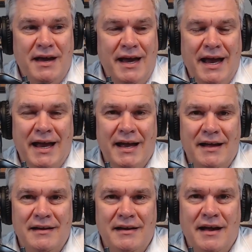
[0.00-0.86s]

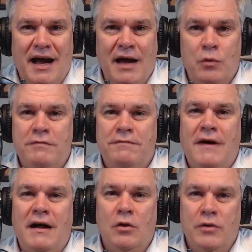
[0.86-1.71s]
And I would
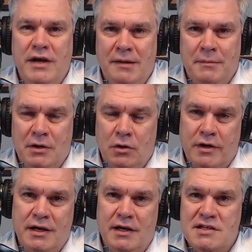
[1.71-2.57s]
follow him and
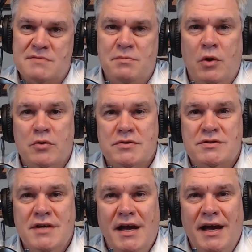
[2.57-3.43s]
look at his posts
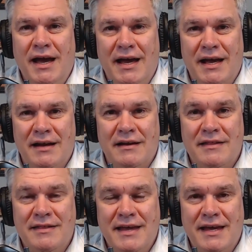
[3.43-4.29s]
and
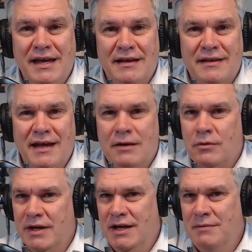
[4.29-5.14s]
thinking that,
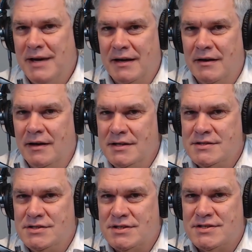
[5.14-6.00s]
well, he made it.
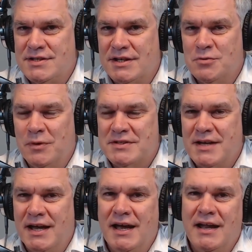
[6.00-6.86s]
He's just 6 weeks
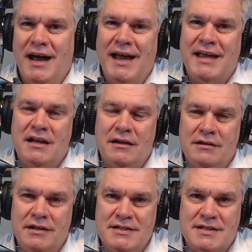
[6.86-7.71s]
ahead. I can at
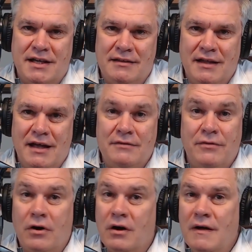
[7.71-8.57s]
least get that
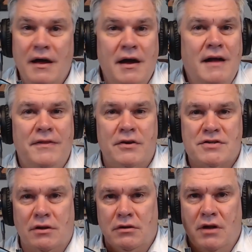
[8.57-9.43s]
far. There's
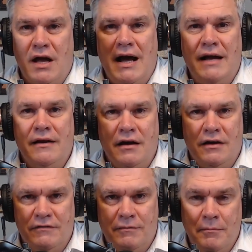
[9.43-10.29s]
a lot
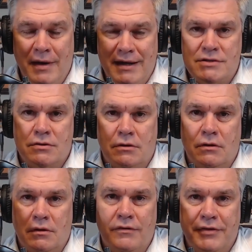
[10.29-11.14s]
of
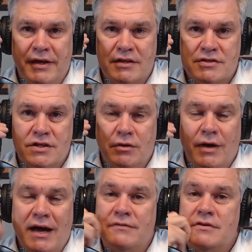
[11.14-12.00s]
mental things that you
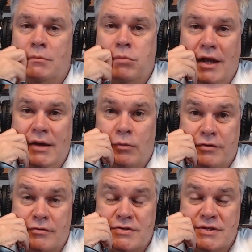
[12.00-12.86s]
have to play
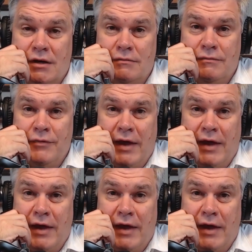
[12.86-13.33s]
with yourself